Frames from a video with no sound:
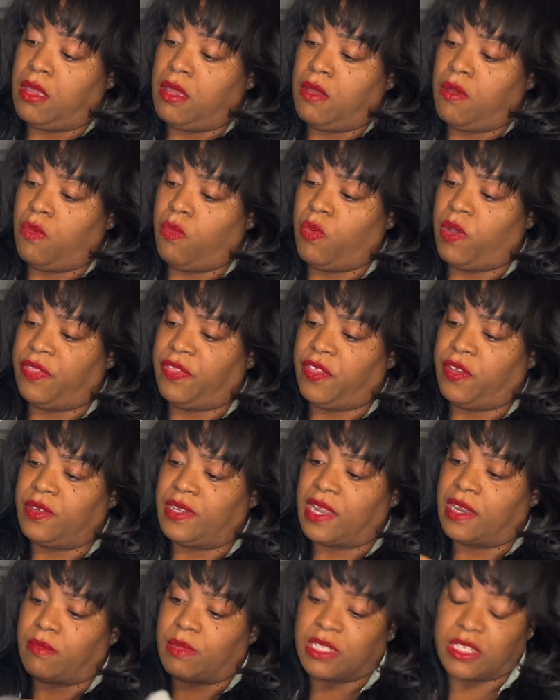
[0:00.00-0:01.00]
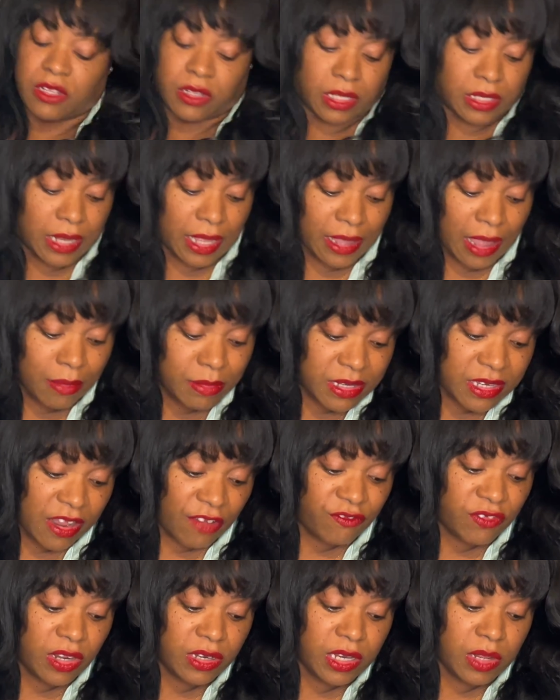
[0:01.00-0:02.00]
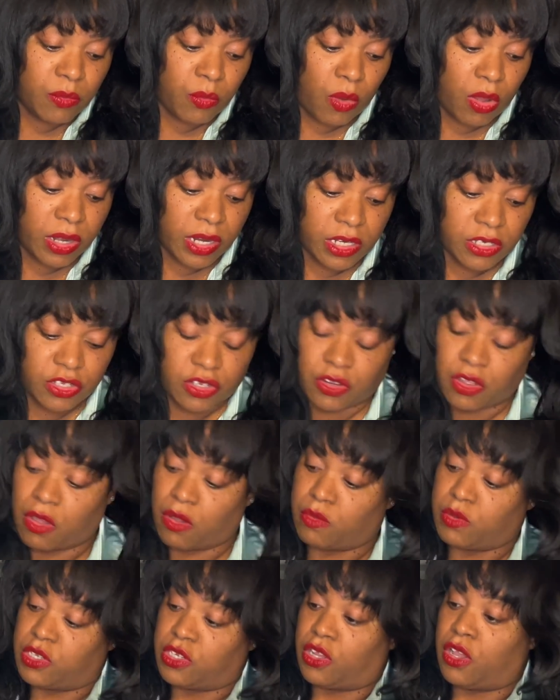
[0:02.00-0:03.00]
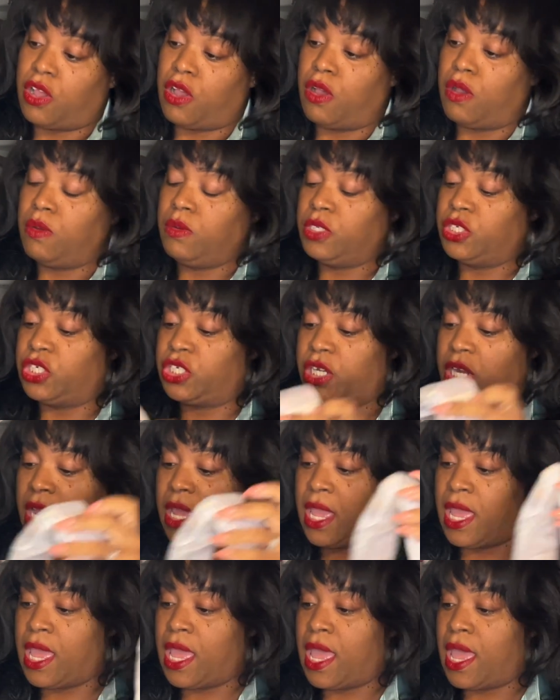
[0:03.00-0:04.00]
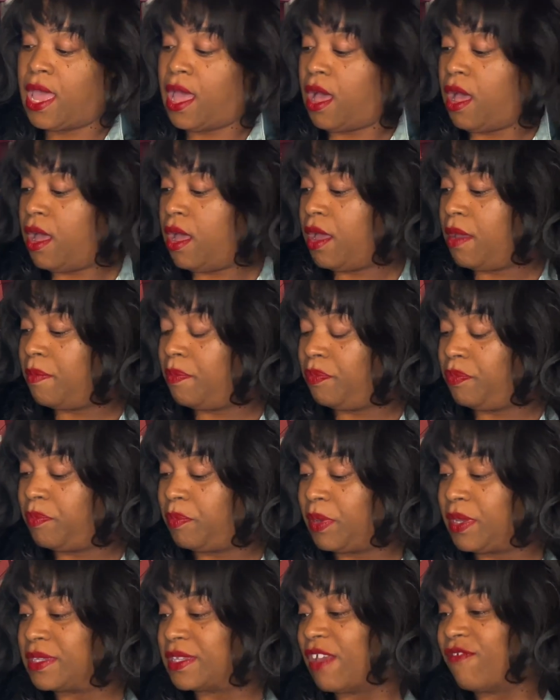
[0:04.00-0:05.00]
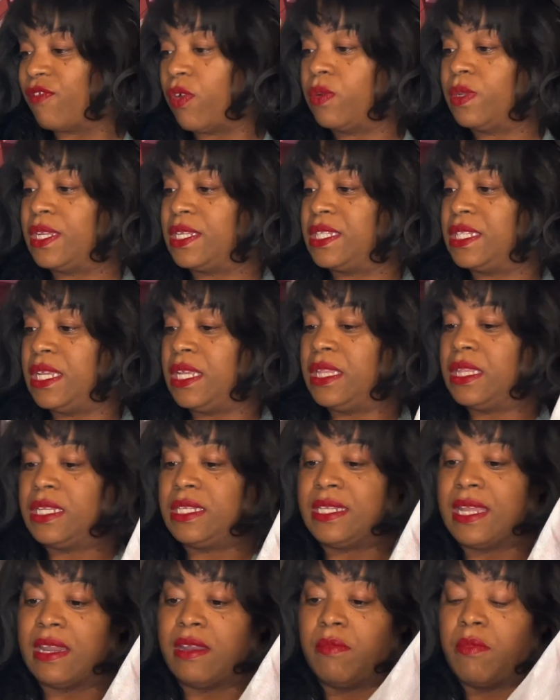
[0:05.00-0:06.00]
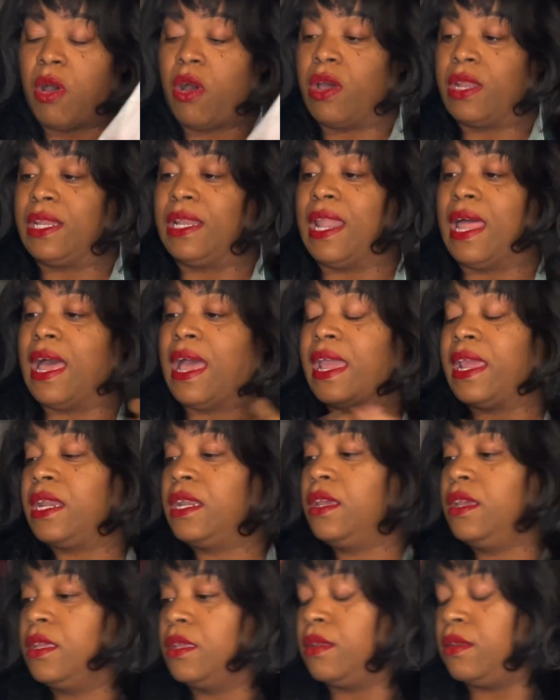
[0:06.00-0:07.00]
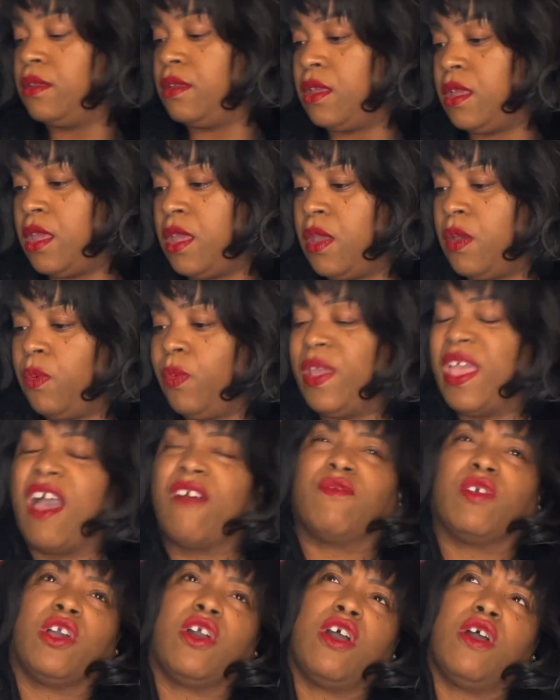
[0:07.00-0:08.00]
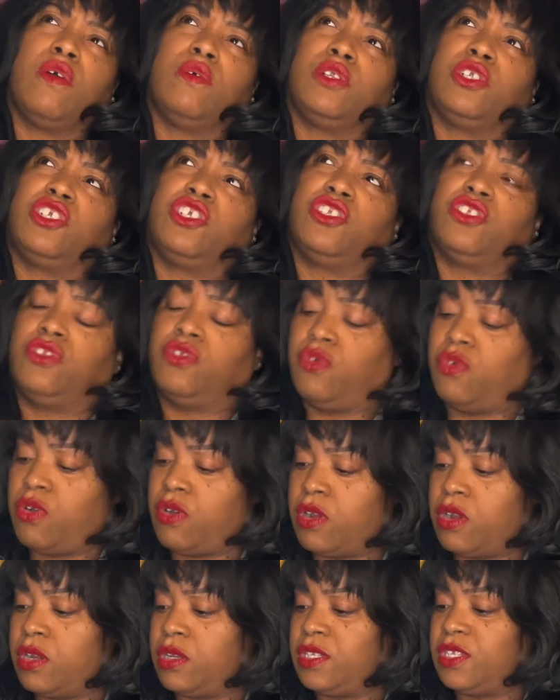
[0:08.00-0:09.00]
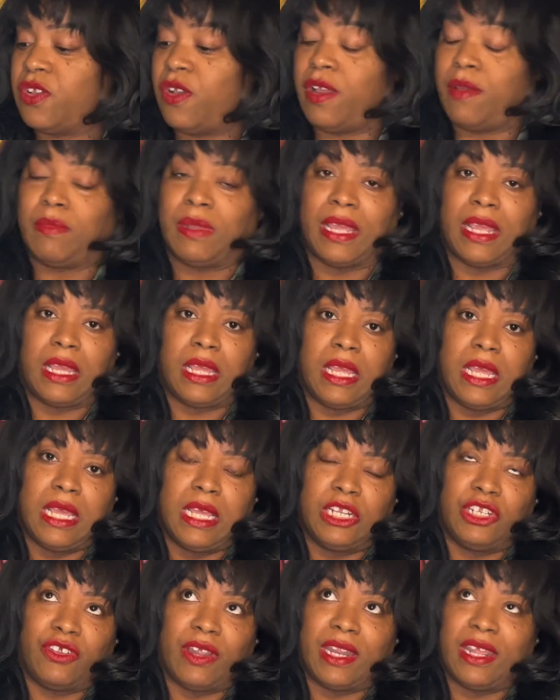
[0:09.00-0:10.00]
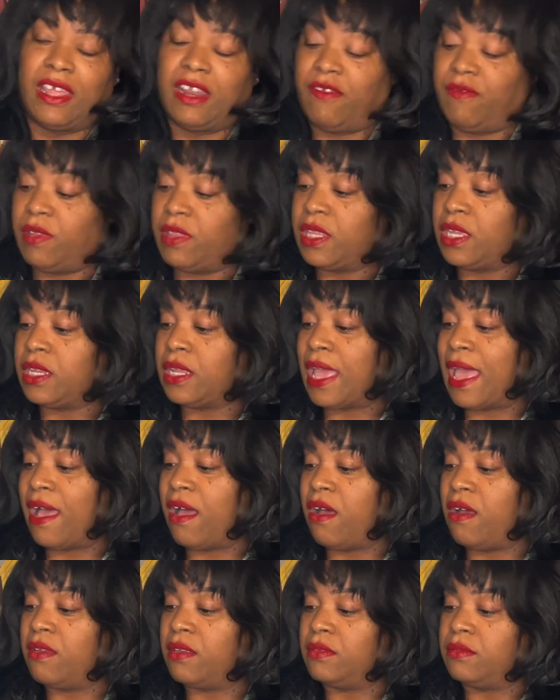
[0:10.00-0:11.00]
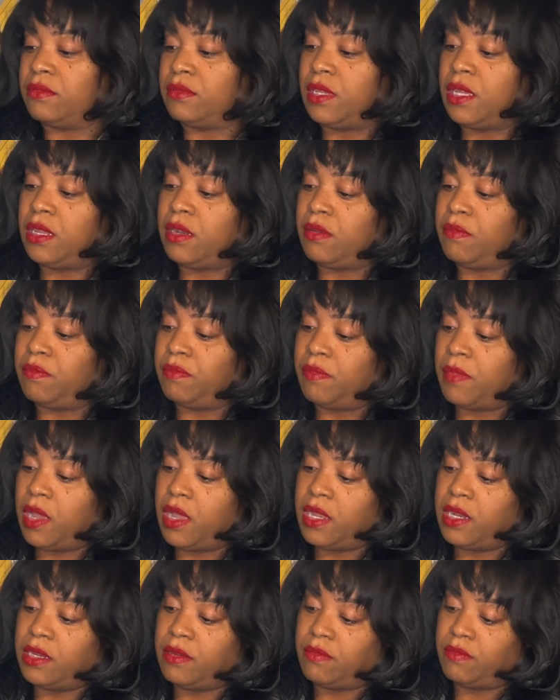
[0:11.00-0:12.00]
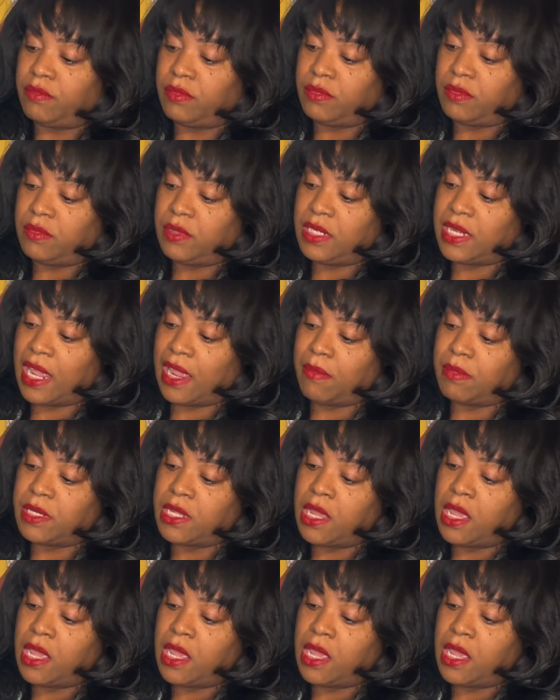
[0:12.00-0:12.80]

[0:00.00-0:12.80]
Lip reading: what their denim is looking like. I'm definitely wanting to go to Coach because I've only seen the denim online. We have a Coach store. Sorry, I'm like trying to get everything untaped.